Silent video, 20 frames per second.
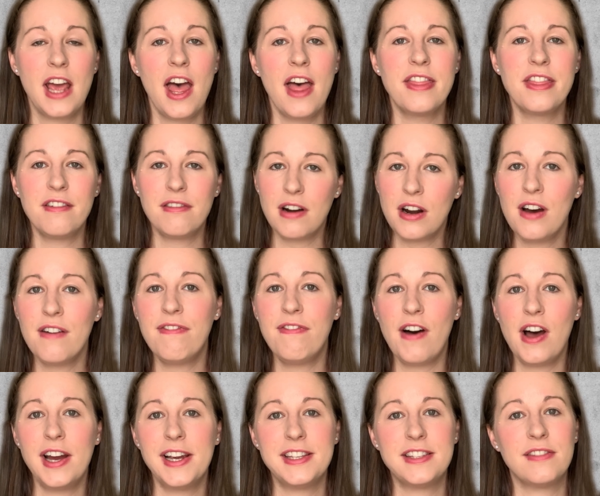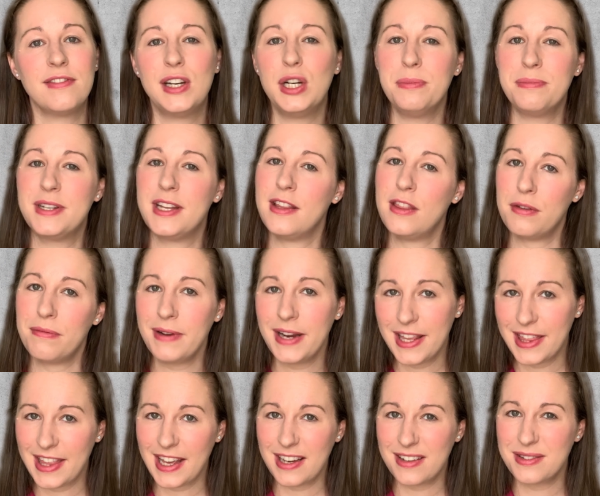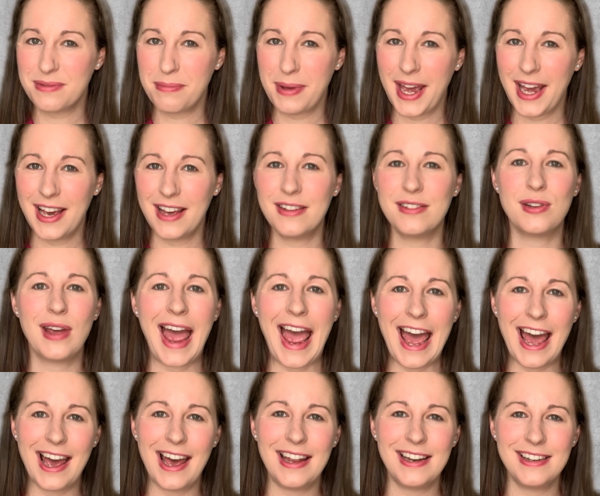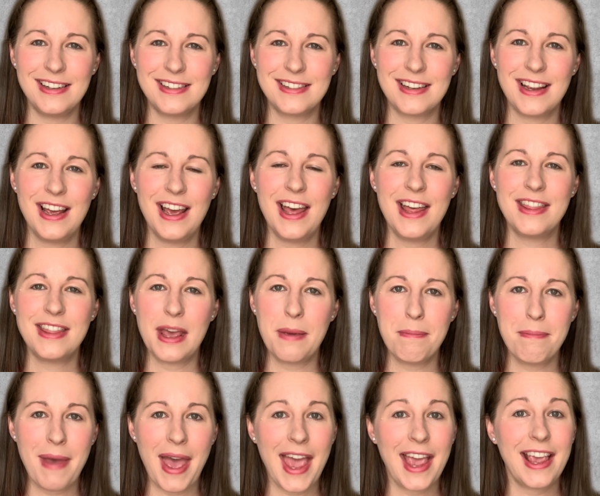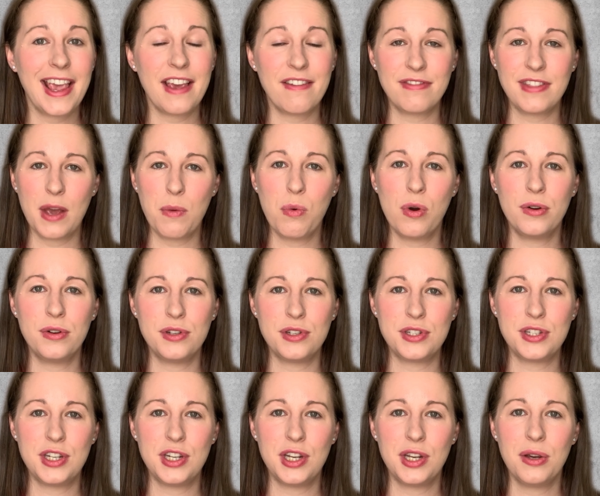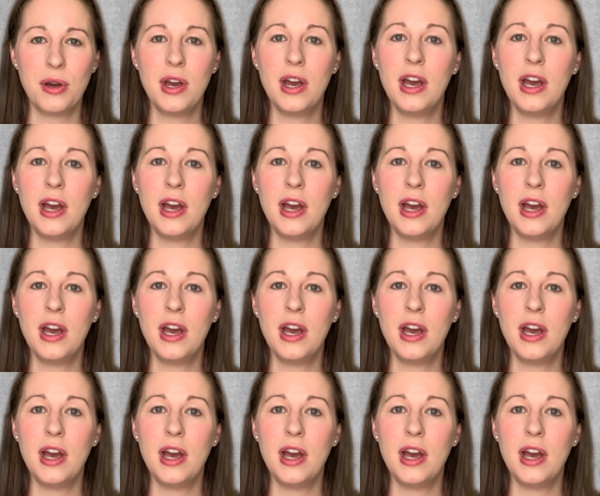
there are fines of up to £3,000, and they may, if they want to,